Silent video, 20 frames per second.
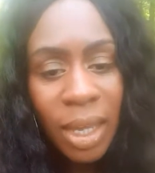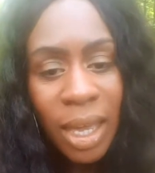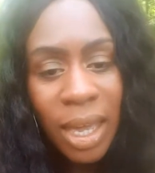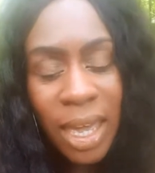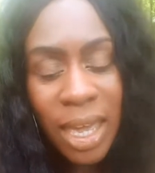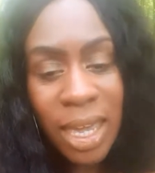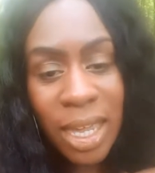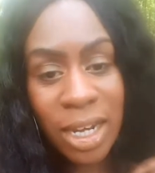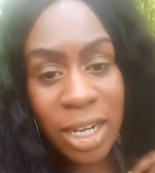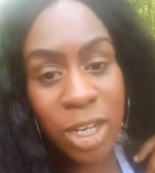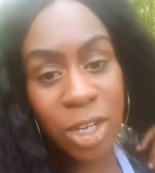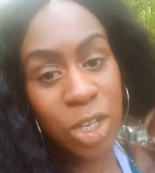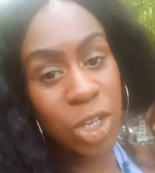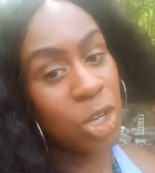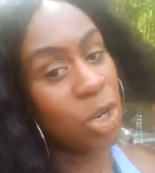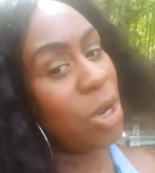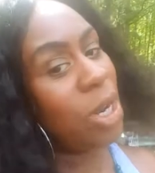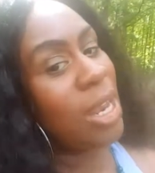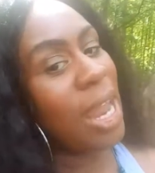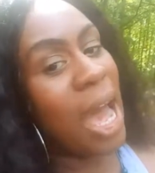And
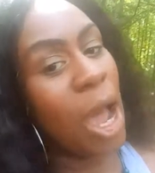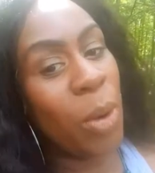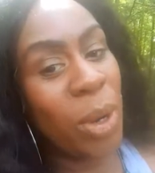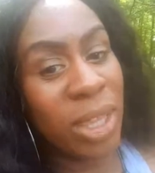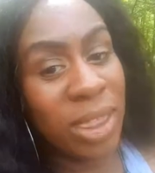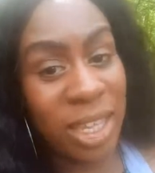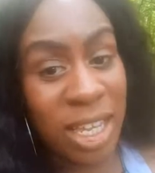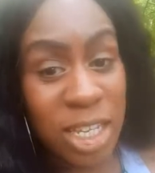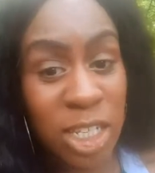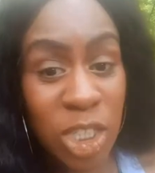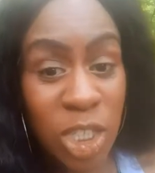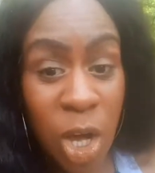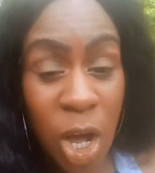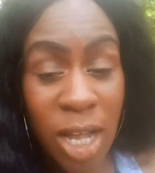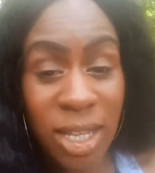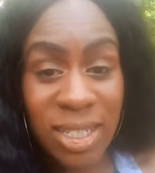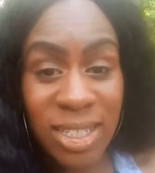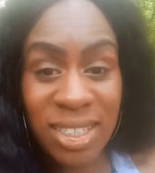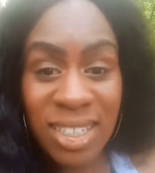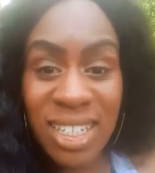you're allowing these
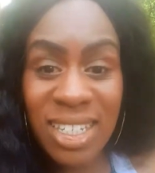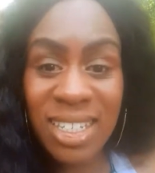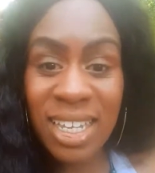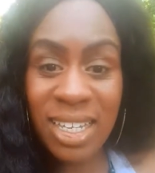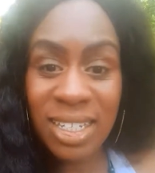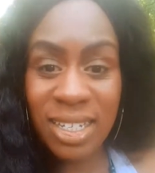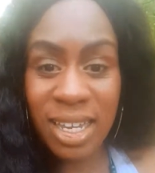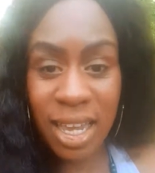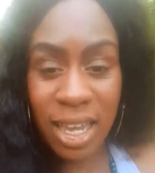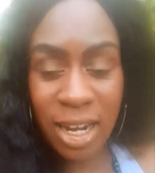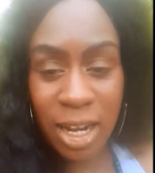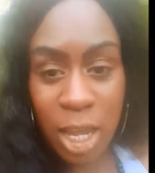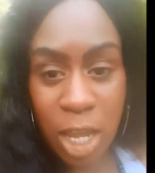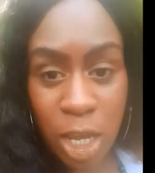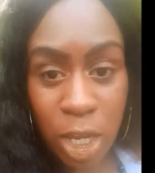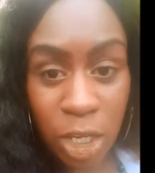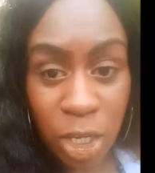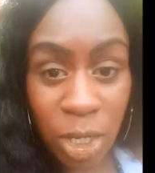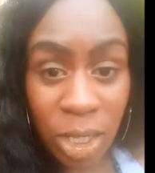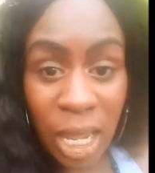thoughts to dictate
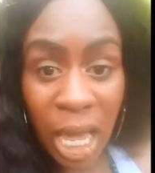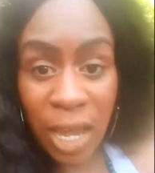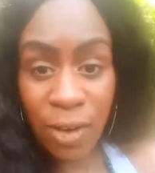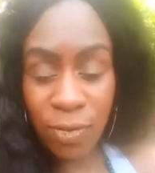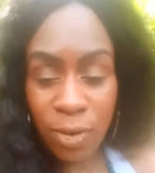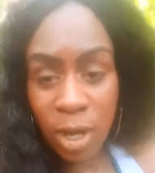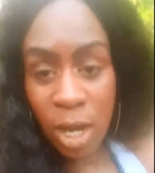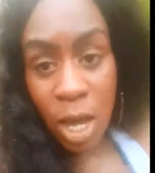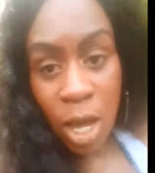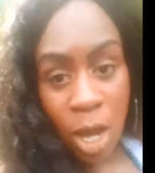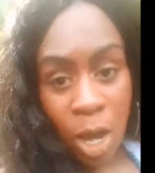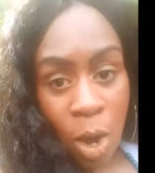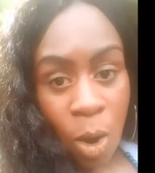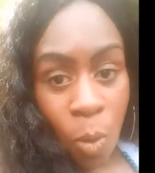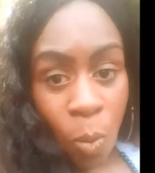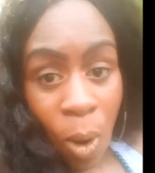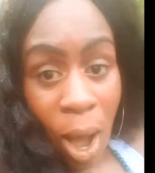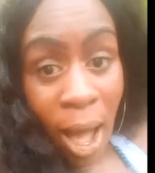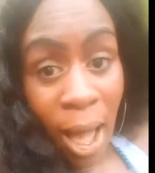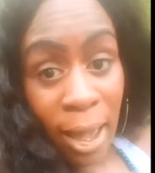your life.
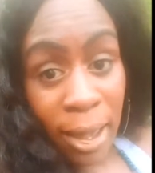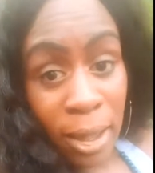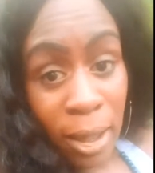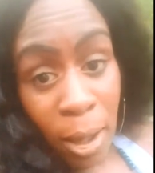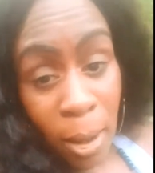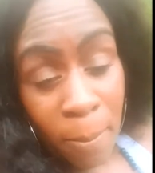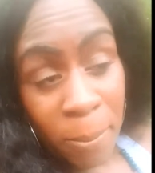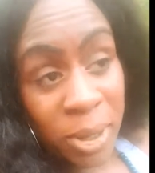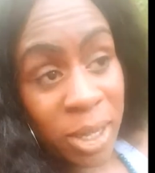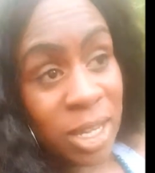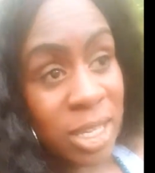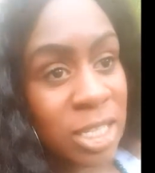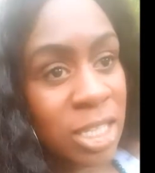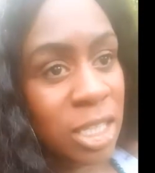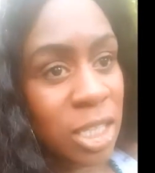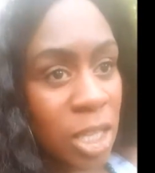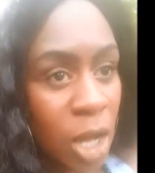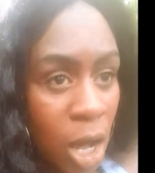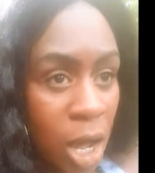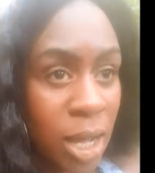Why? Because
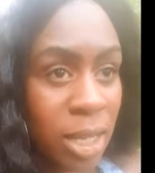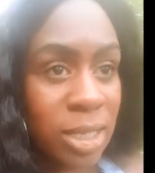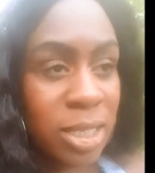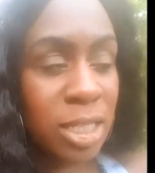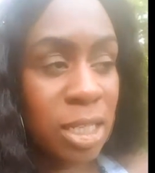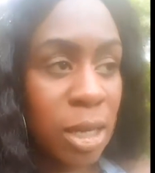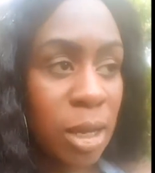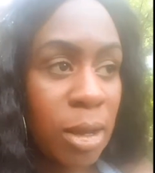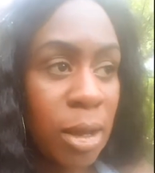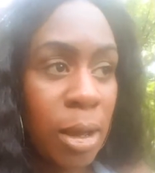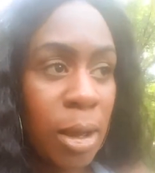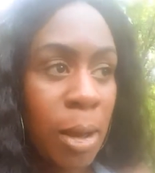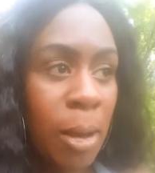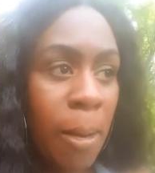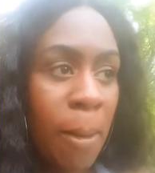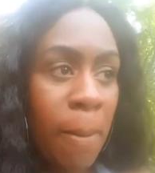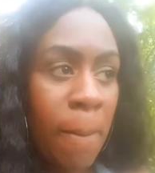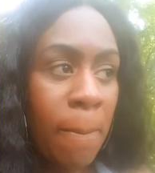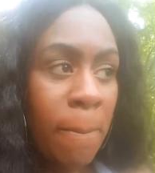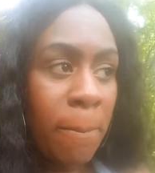thoughts,
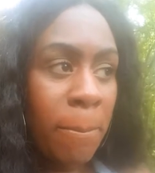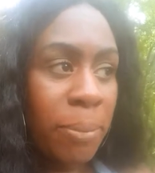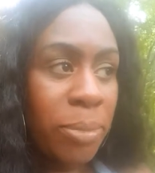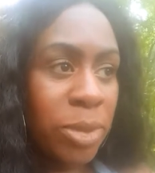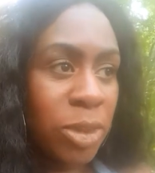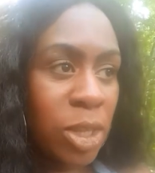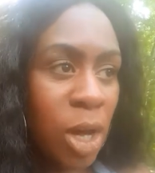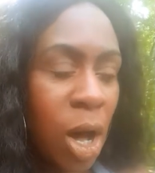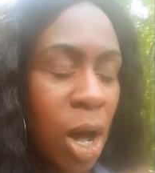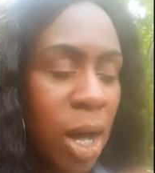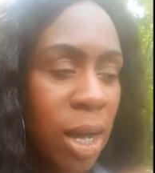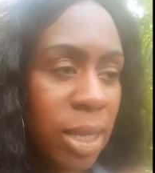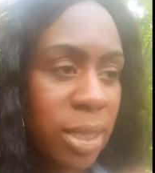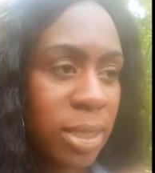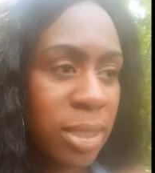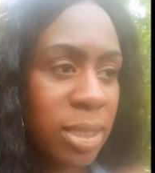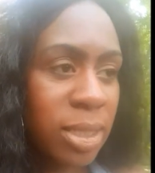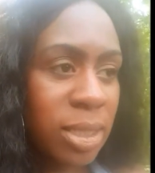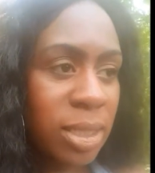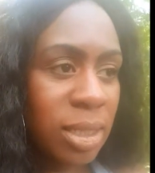
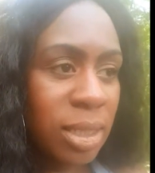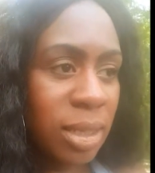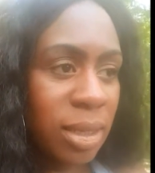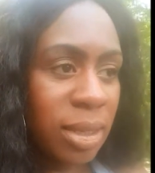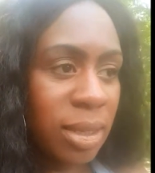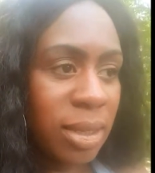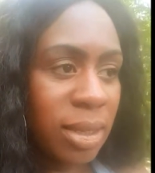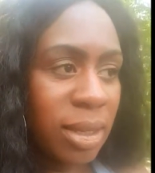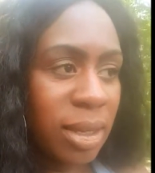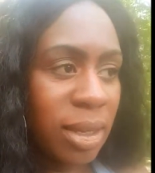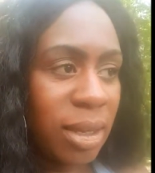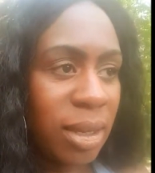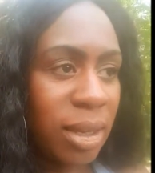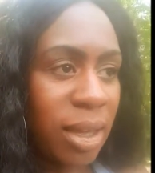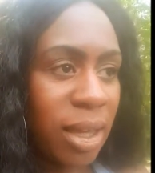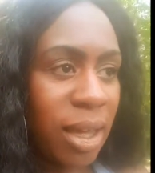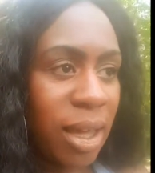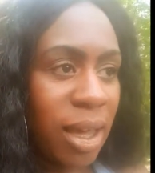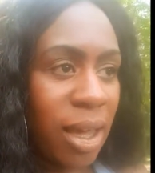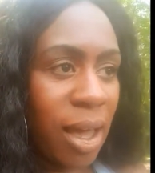
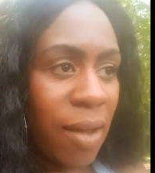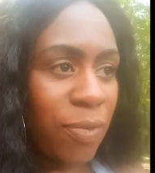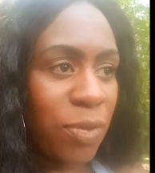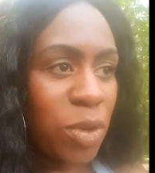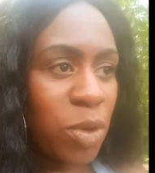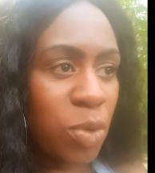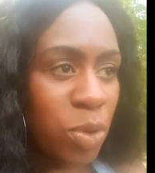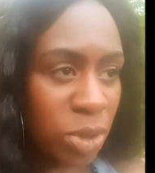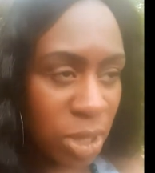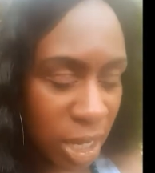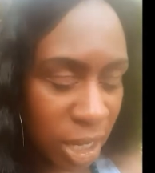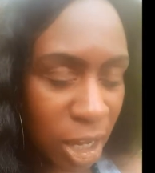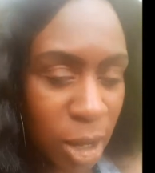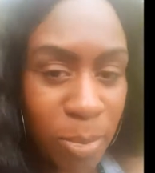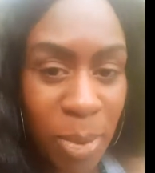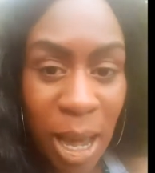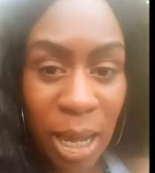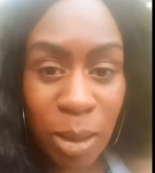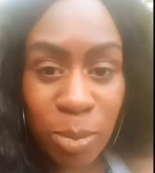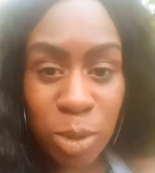after you think
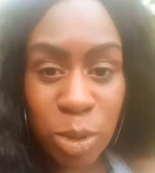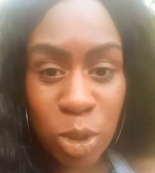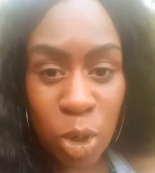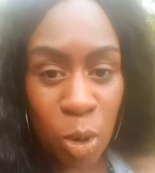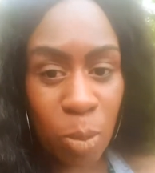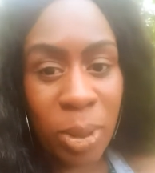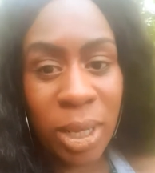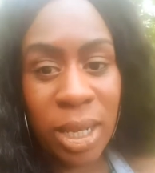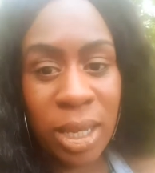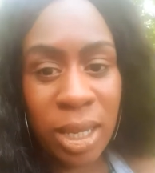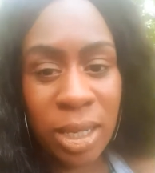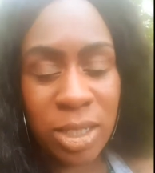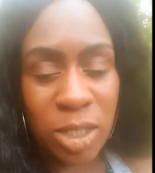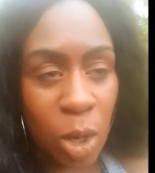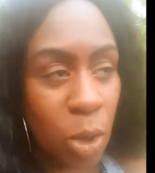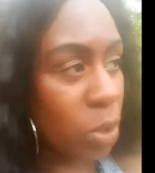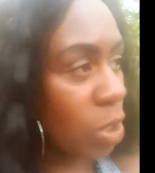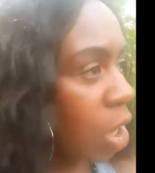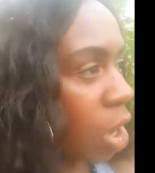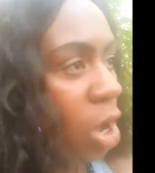about them
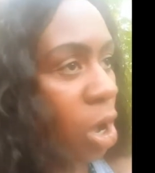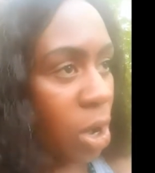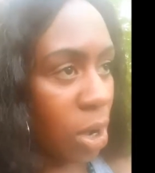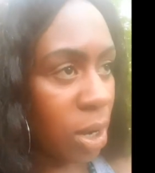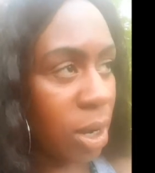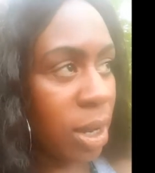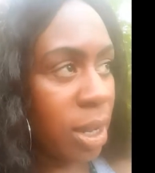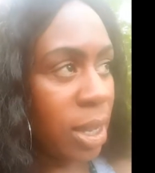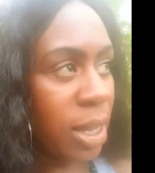so long,